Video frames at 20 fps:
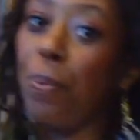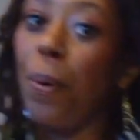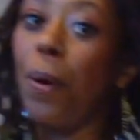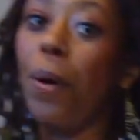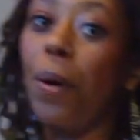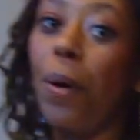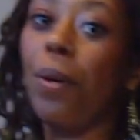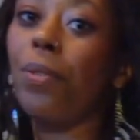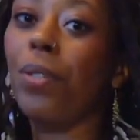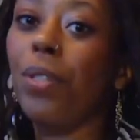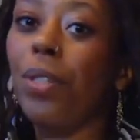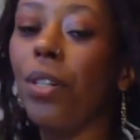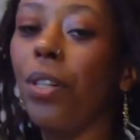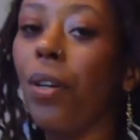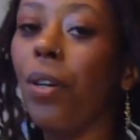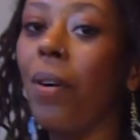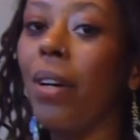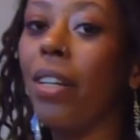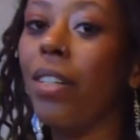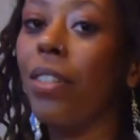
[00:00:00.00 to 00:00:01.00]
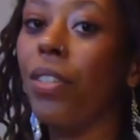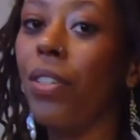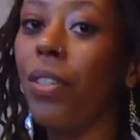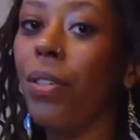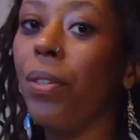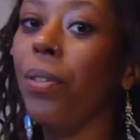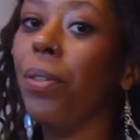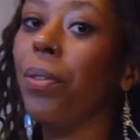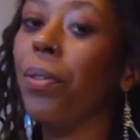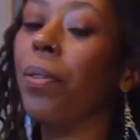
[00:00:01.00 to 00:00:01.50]
pose, you're going
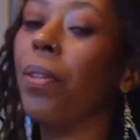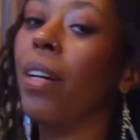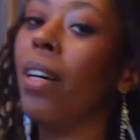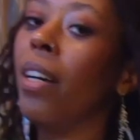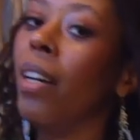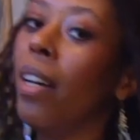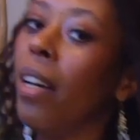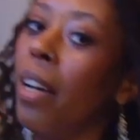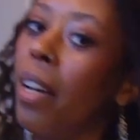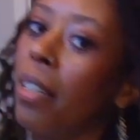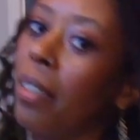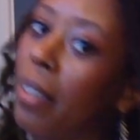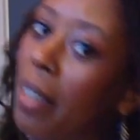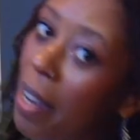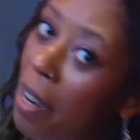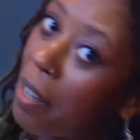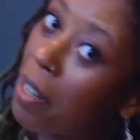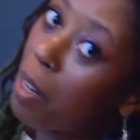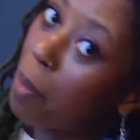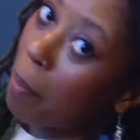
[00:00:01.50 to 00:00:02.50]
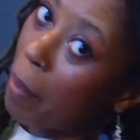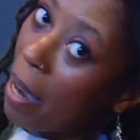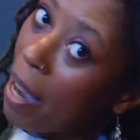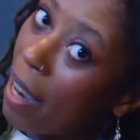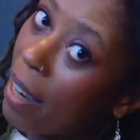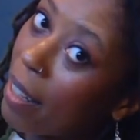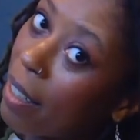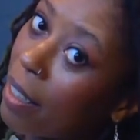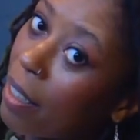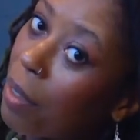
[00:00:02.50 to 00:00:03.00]
to lay on your
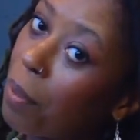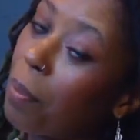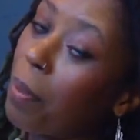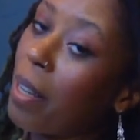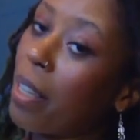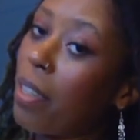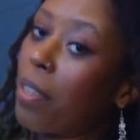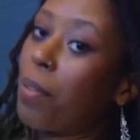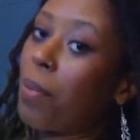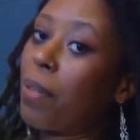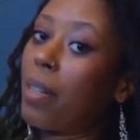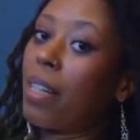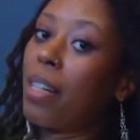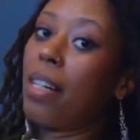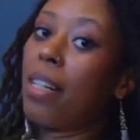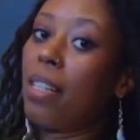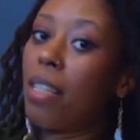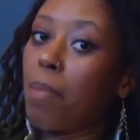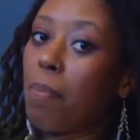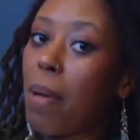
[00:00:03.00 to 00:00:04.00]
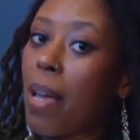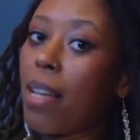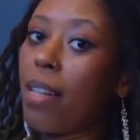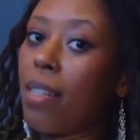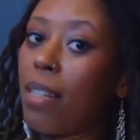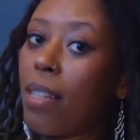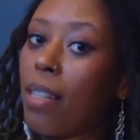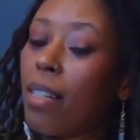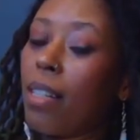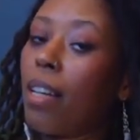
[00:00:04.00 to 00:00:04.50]
back with your knees
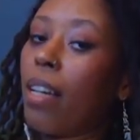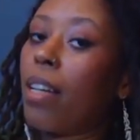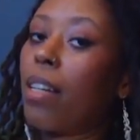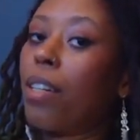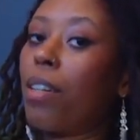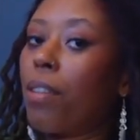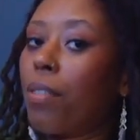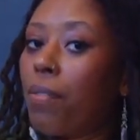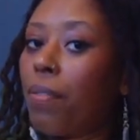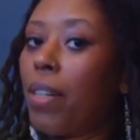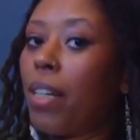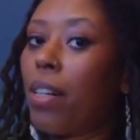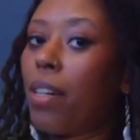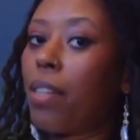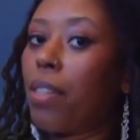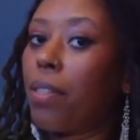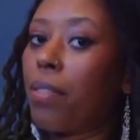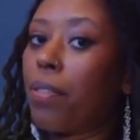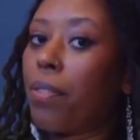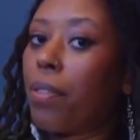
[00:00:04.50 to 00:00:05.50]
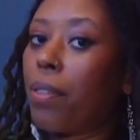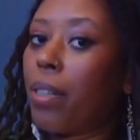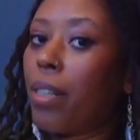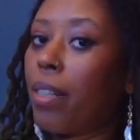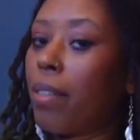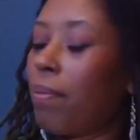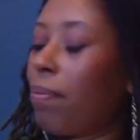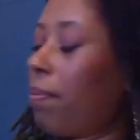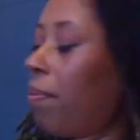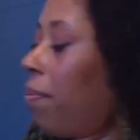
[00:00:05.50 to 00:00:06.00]
bent and your feet on the
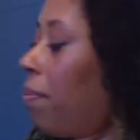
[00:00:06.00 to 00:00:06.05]
floor.